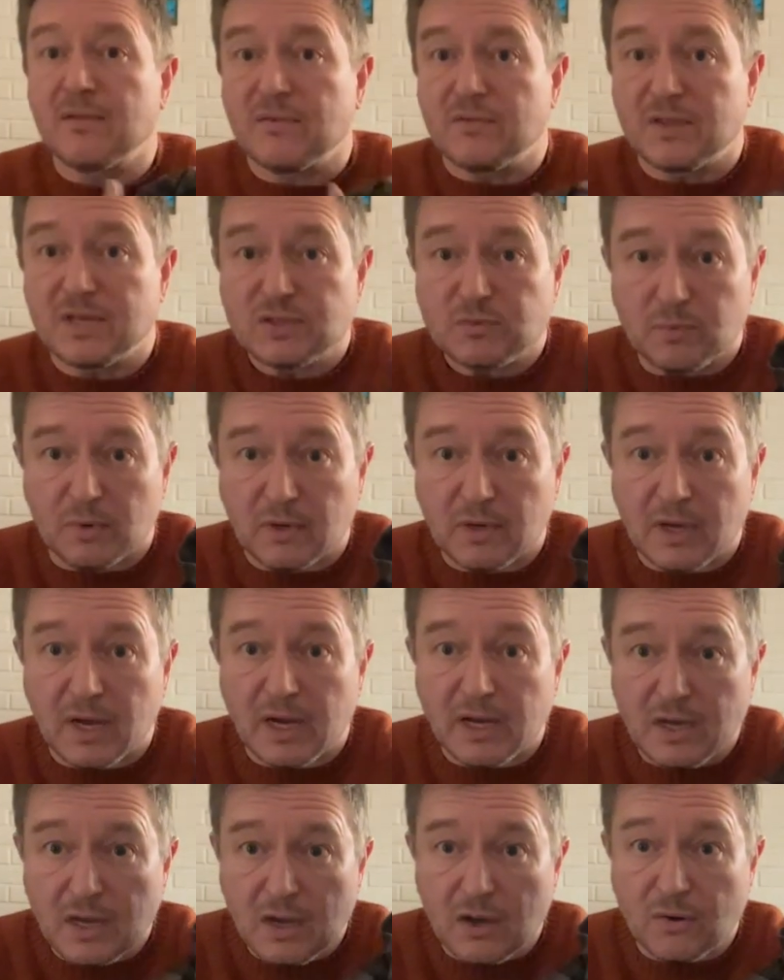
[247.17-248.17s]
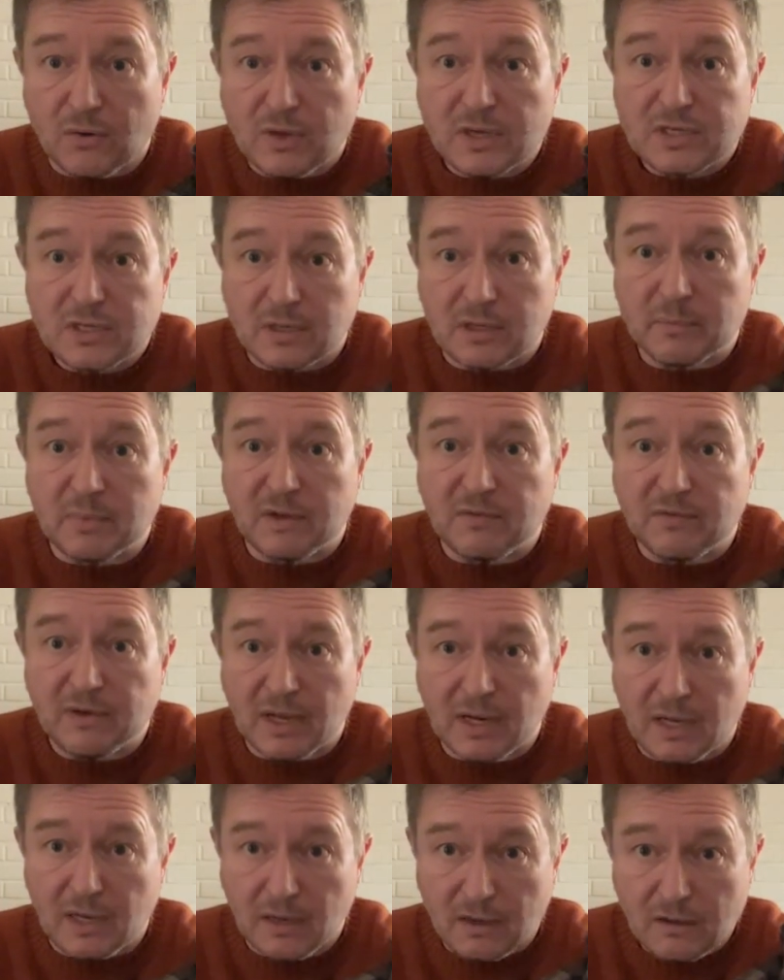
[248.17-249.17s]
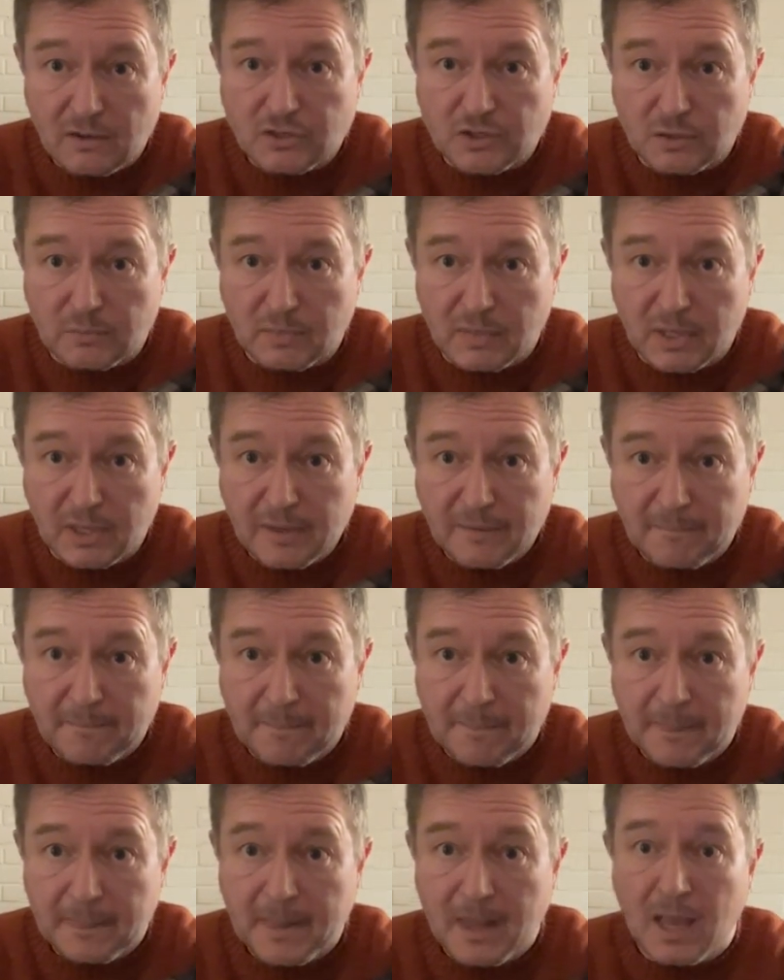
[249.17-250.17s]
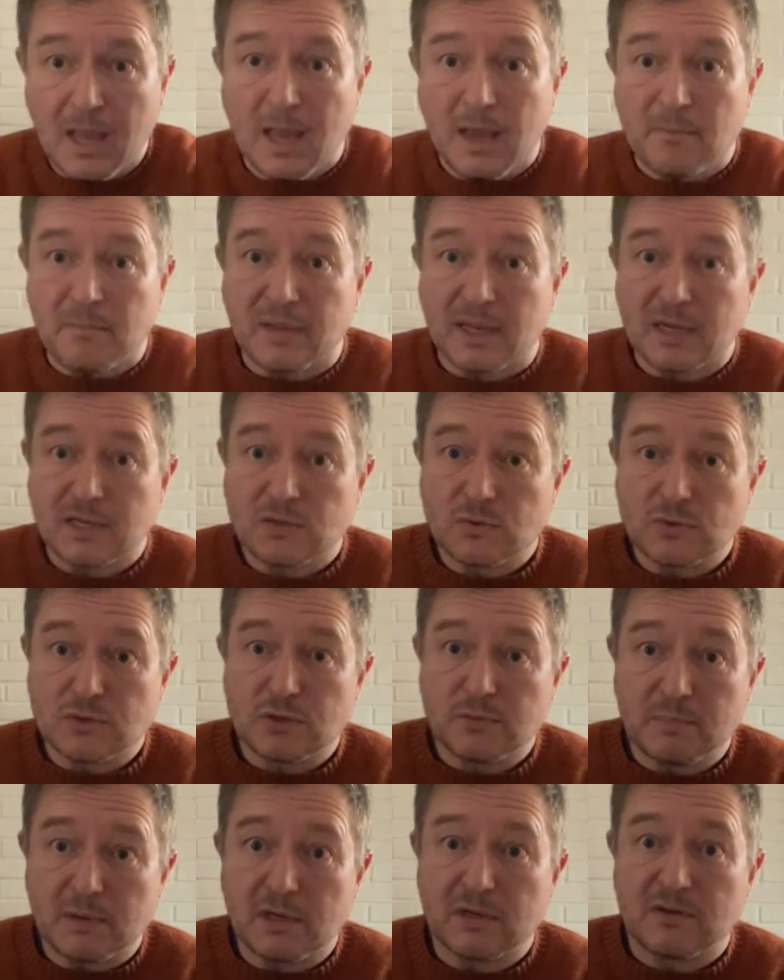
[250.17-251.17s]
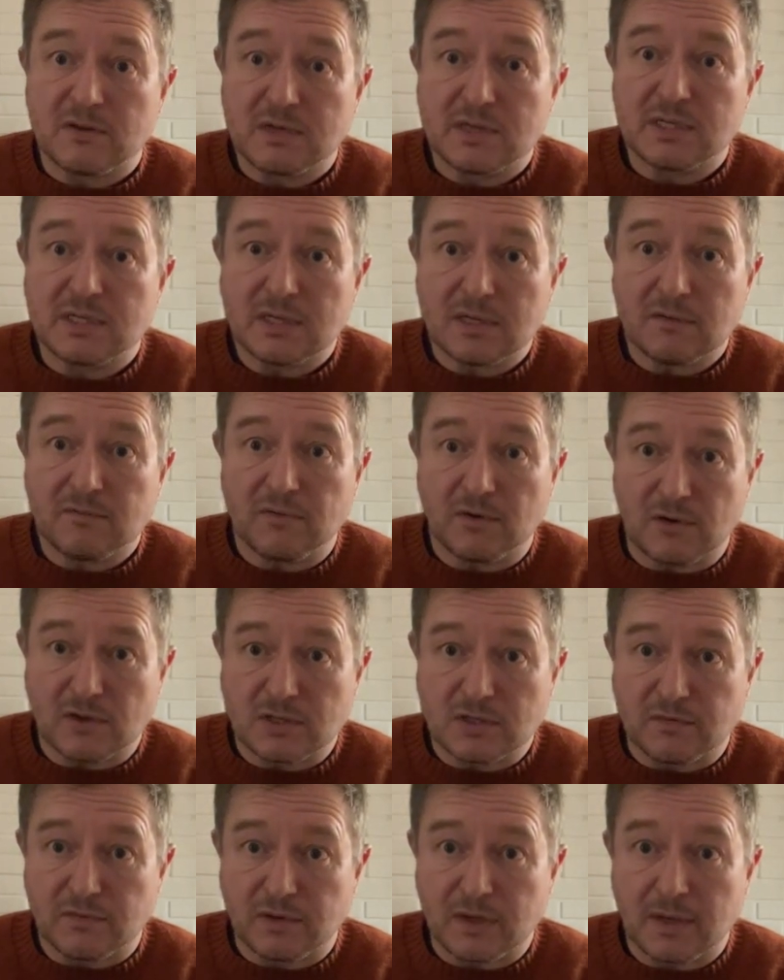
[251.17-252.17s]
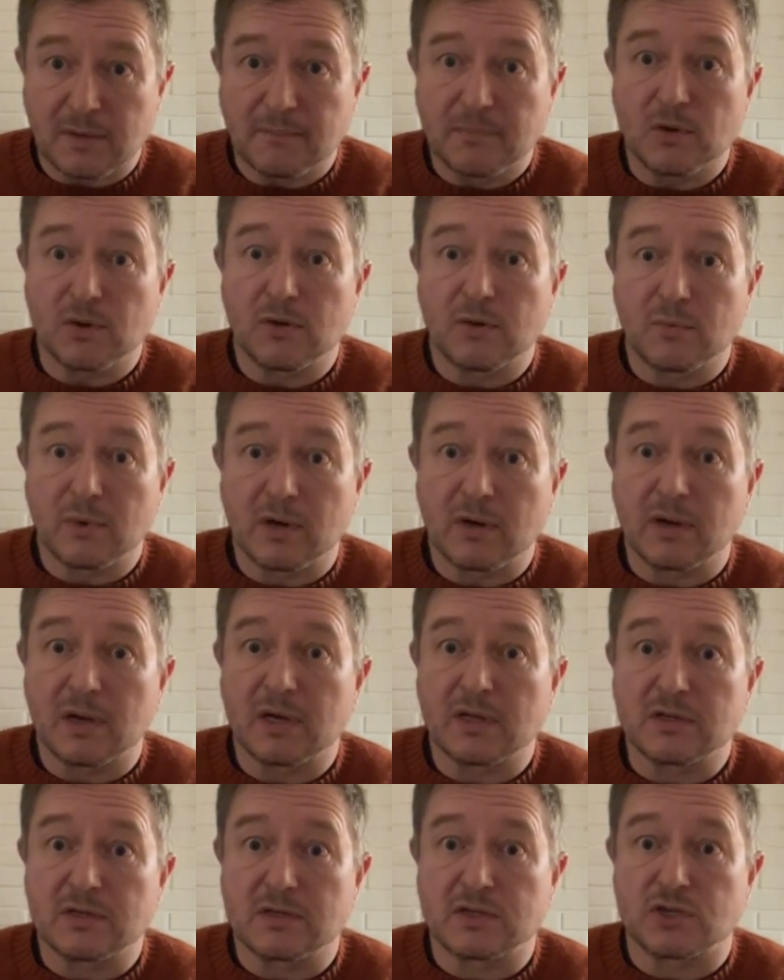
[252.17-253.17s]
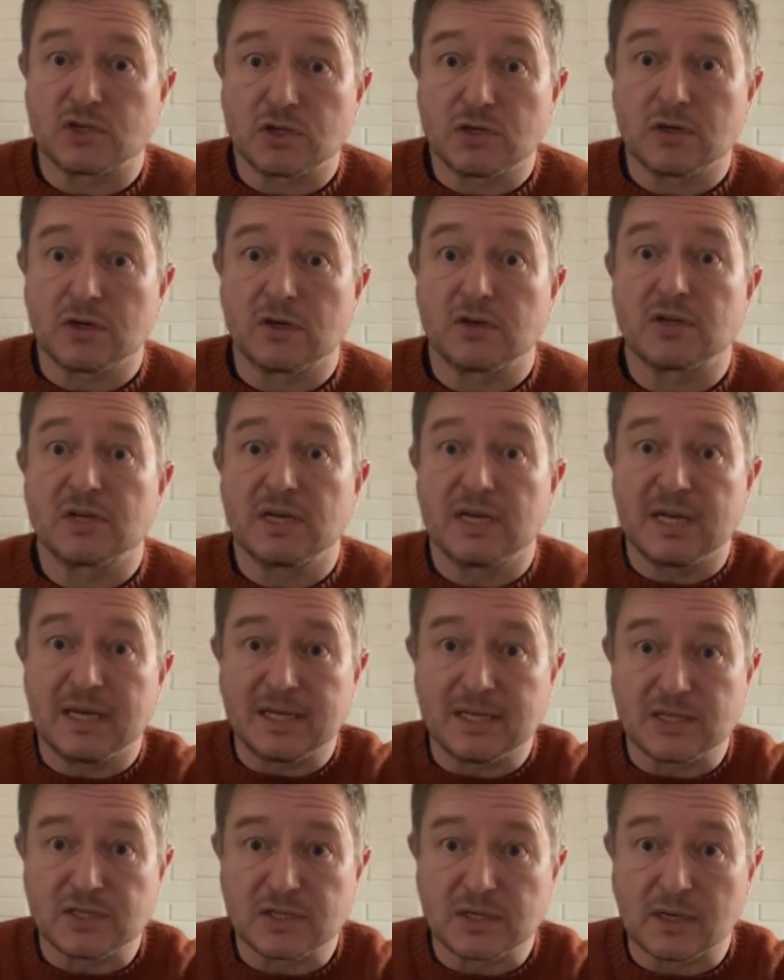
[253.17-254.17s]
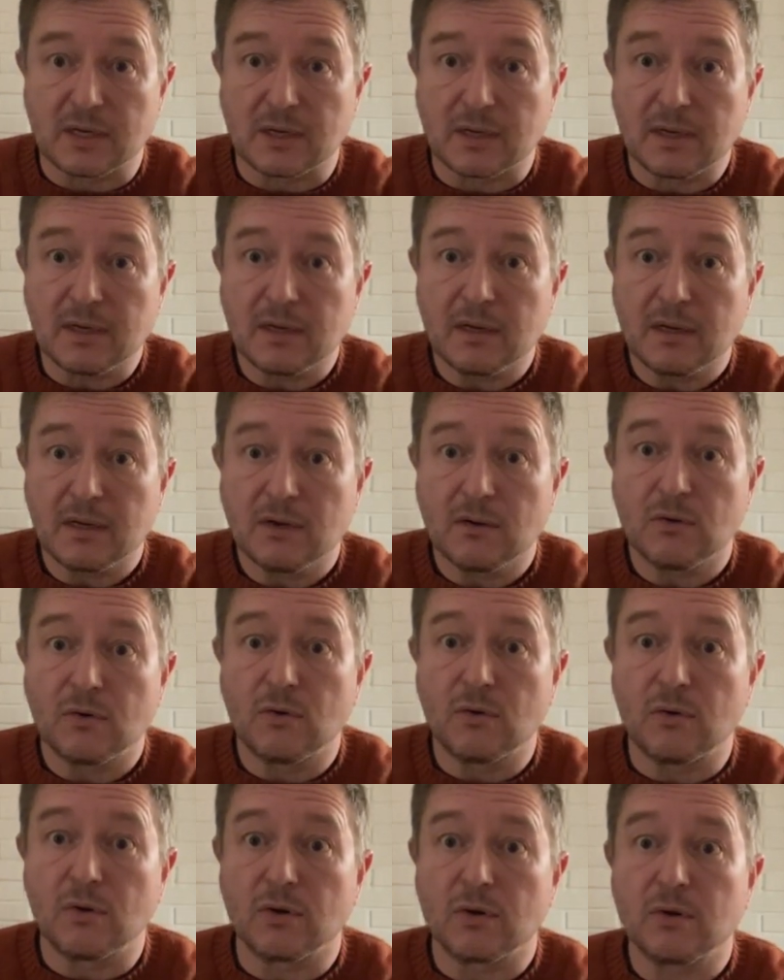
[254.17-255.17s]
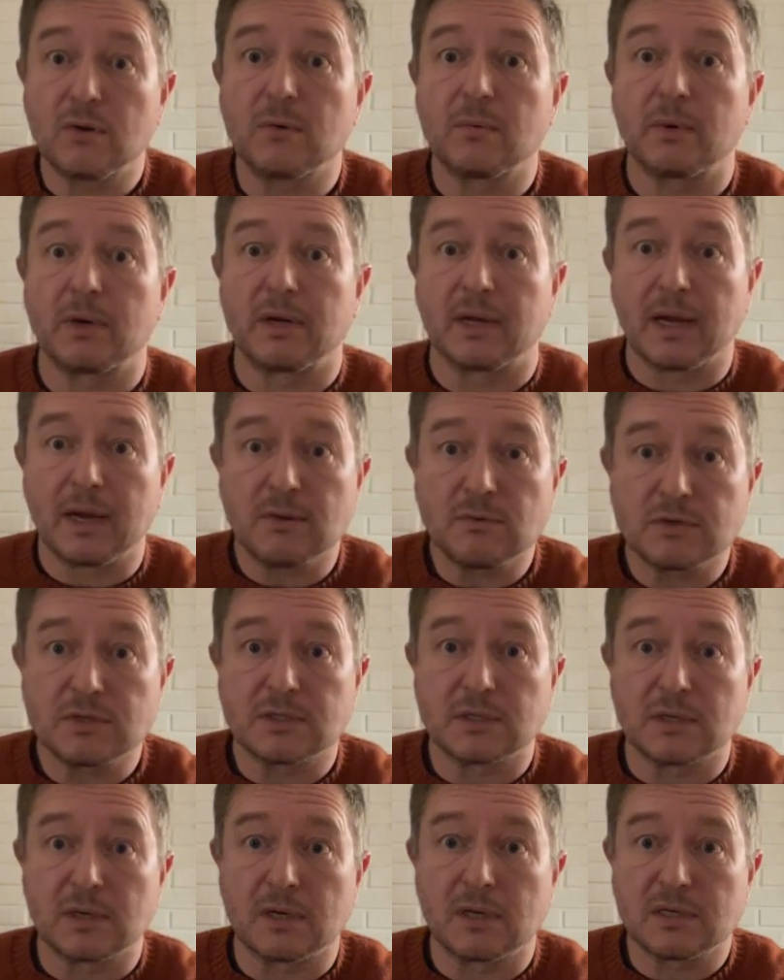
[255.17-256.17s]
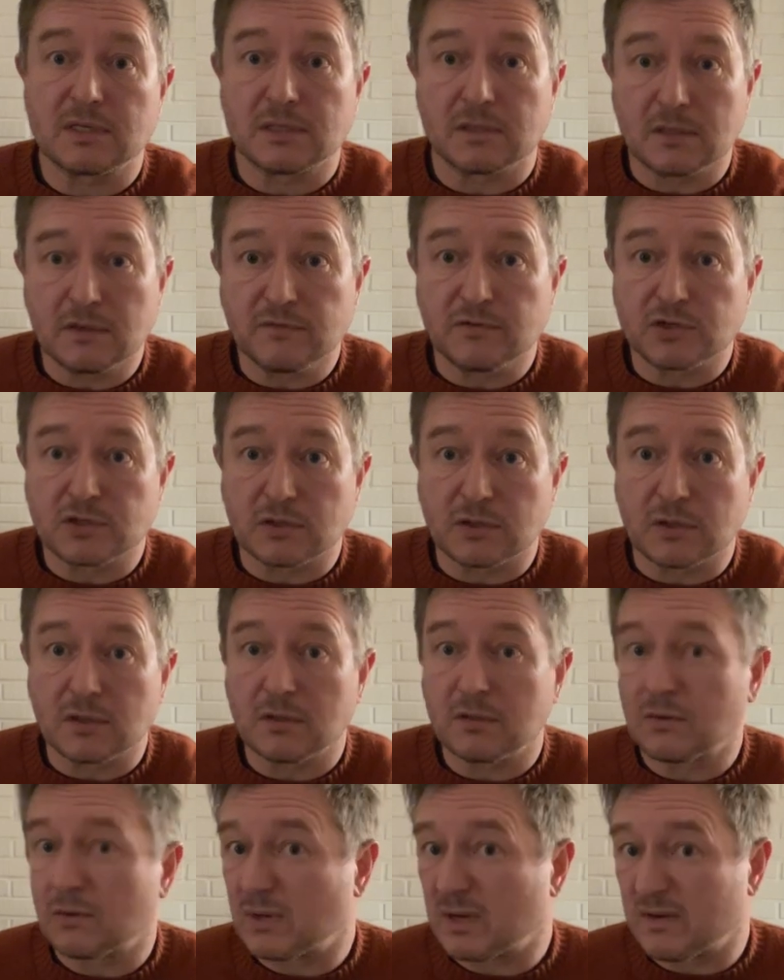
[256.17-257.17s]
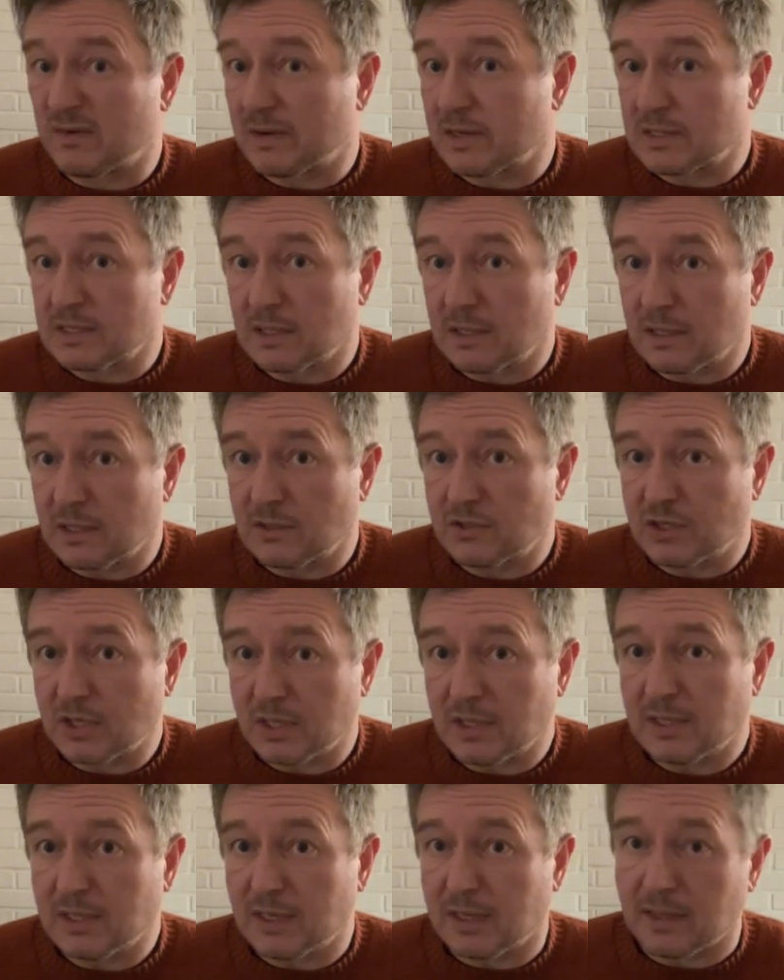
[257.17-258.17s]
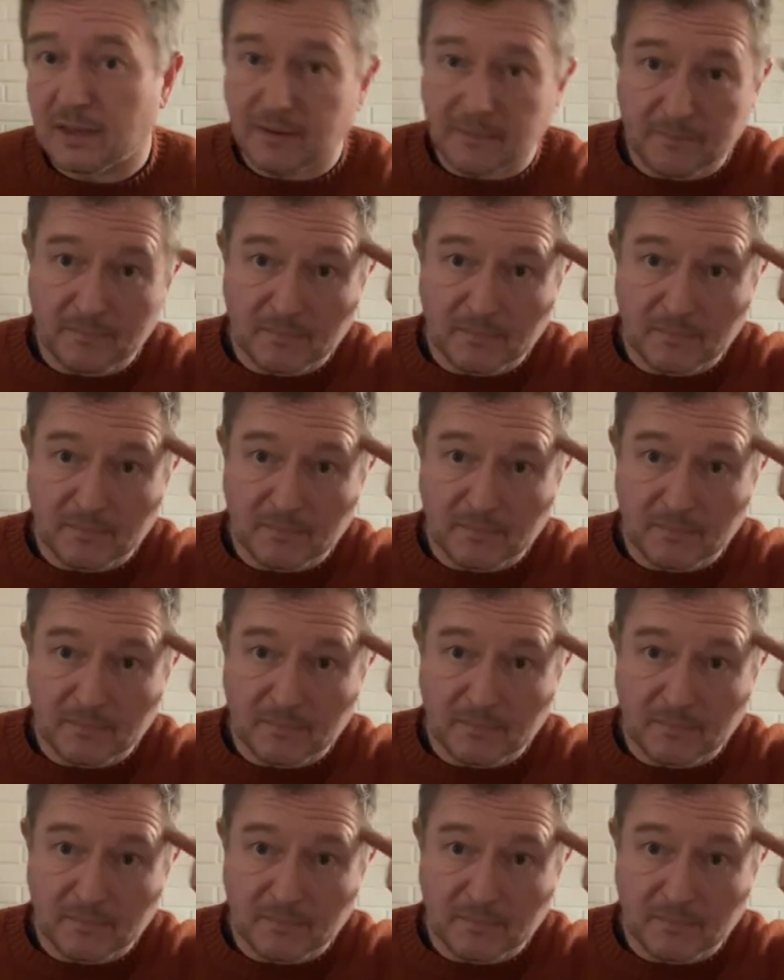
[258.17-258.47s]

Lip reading: this one I know is going to be fairly large on me, but that is also part of the design philosophy. You can wear it either as a shirt inside, or you can wear it outside as an overshirt, or even as a light jacket,